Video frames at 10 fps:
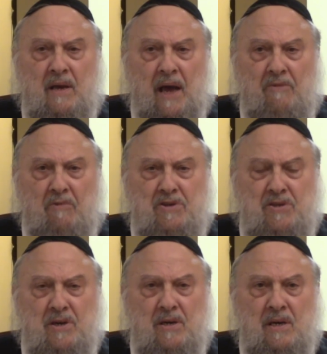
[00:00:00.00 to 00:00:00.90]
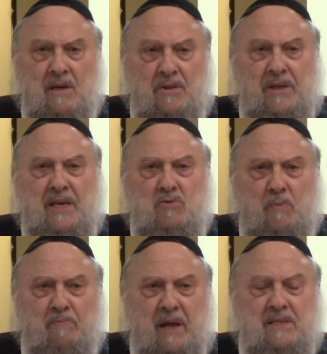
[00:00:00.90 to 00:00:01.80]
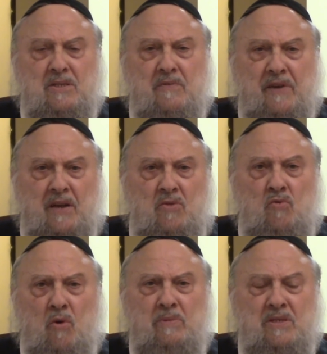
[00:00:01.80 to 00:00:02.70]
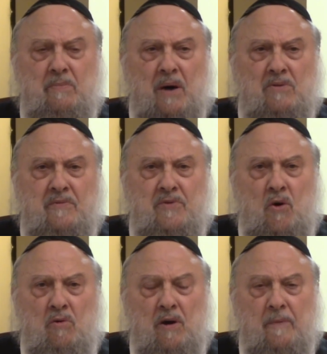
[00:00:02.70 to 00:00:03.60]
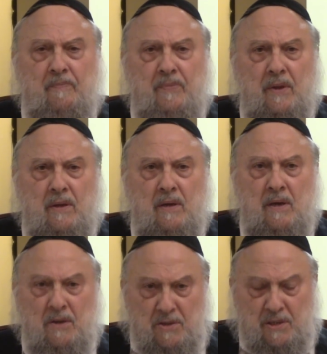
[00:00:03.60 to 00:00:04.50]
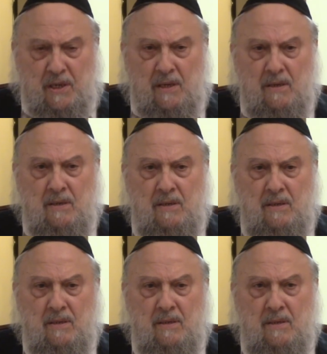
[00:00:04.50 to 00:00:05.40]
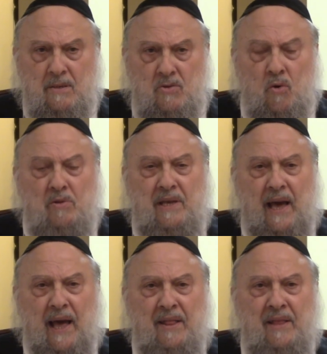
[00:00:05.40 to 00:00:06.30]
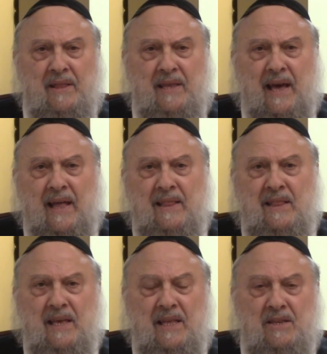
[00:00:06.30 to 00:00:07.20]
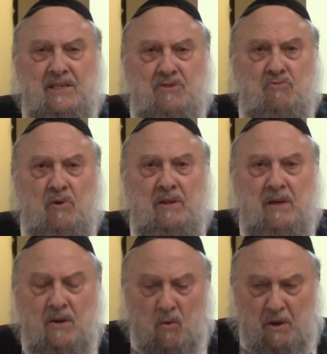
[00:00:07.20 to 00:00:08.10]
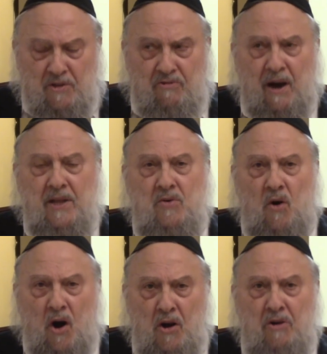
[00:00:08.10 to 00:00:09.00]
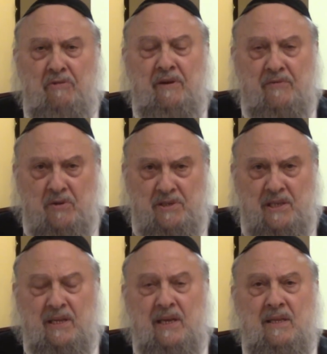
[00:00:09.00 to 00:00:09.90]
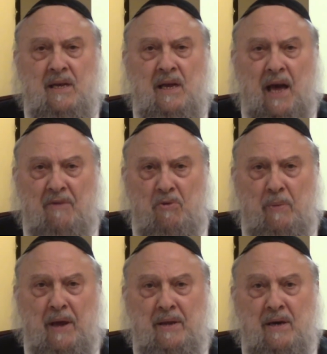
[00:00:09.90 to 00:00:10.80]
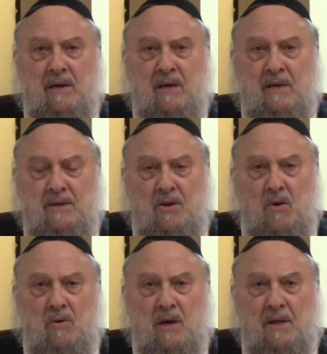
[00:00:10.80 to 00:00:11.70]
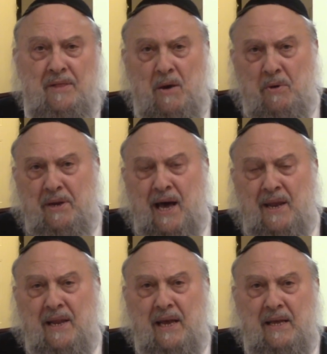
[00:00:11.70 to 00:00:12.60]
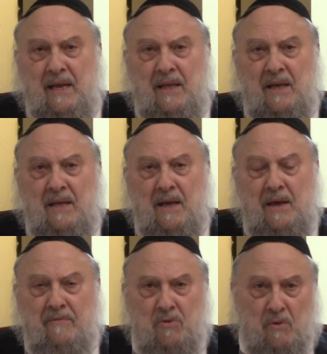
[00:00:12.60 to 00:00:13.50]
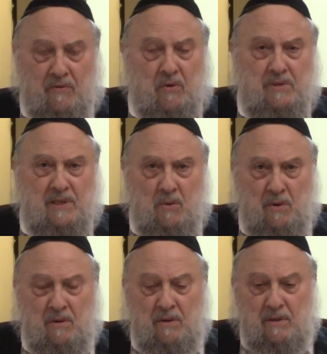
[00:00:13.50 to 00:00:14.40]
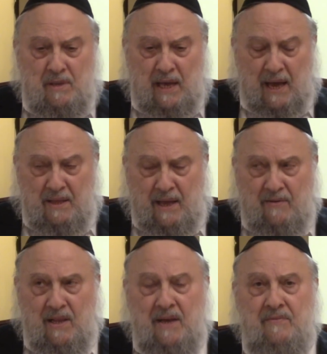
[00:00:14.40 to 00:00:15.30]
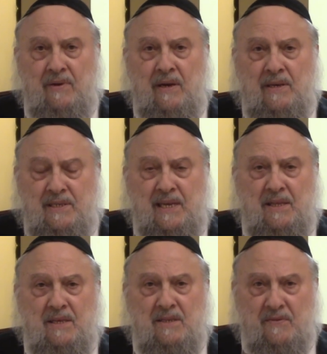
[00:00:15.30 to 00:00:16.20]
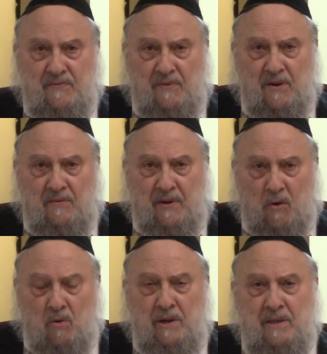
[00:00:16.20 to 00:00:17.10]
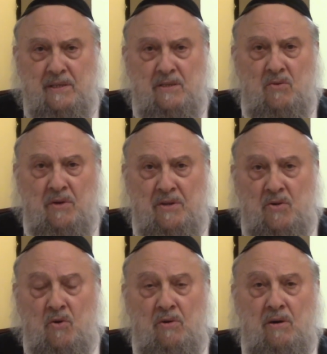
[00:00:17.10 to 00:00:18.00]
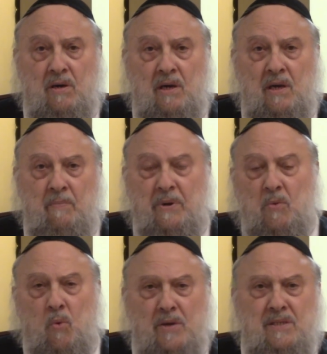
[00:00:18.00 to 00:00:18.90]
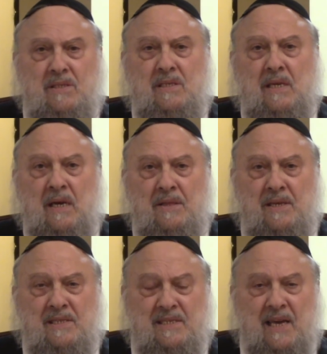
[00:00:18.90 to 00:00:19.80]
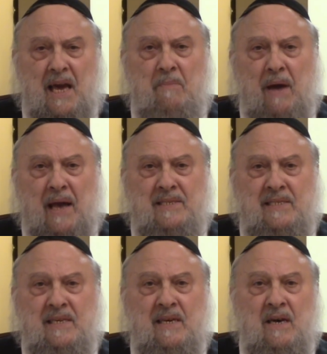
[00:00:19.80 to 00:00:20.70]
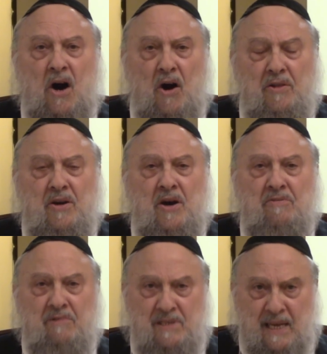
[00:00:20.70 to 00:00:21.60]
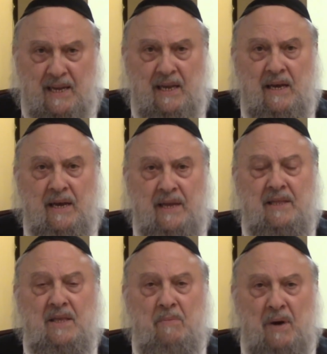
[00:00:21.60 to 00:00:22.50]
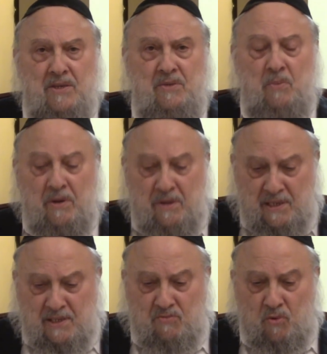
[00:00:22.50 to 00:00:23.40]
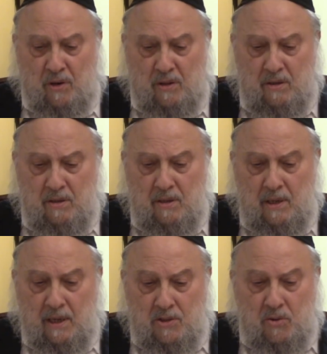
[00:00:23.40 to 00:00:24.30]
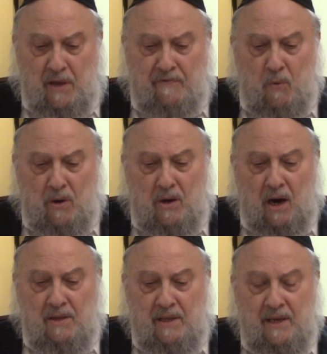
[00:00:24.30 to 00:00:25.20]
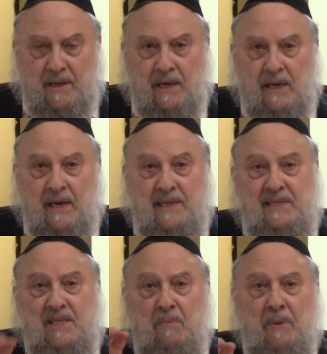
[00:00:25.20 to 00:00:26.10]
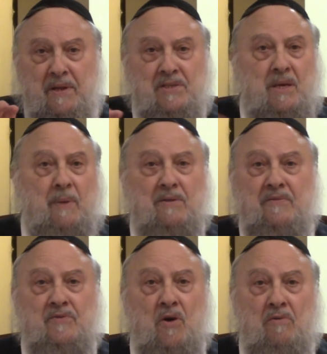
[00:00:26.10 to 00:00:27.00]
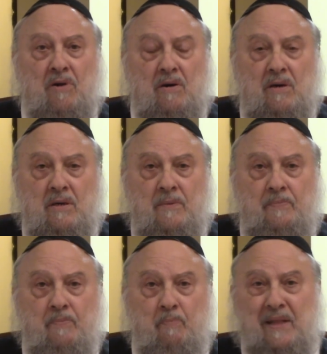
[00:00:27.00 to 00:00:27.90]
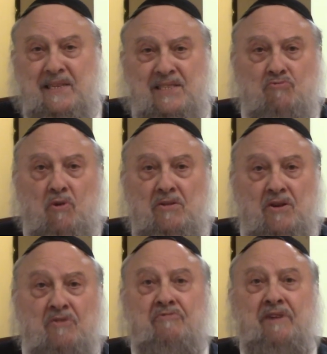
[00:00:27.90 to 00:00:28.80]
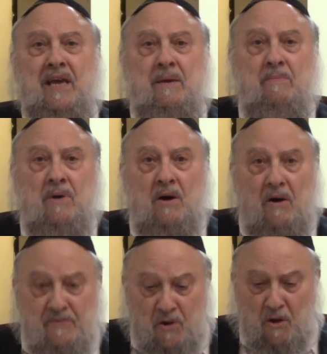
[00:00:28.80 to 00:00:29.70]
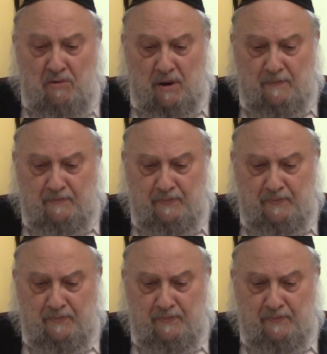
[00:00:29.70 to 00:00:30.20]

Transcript: and Russia, these were places of enormous amount of Torah. You see? Toward the end, in the end, he destroyed, or he tried to, Hungary, of course he did, and Romania, they were not, even though of course they have a lot of centers of holiness and so on in Torah, but it wasn't the same as the other countries that Hitler, Yamach Shemoy, destroyed. So therefore what God did is he diminished the amount of Torah by destroying the cream of Torah.